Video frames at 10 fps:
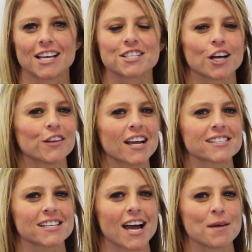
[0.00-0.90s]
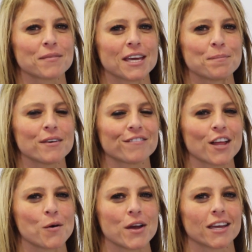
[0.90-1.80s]
Until next time, keep it
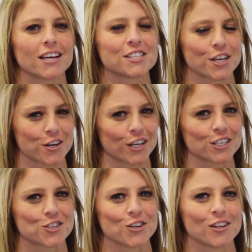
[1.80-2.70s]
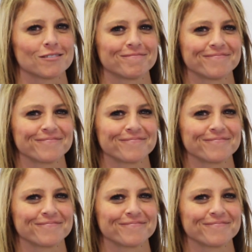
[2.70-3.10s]
flowing. It's under control.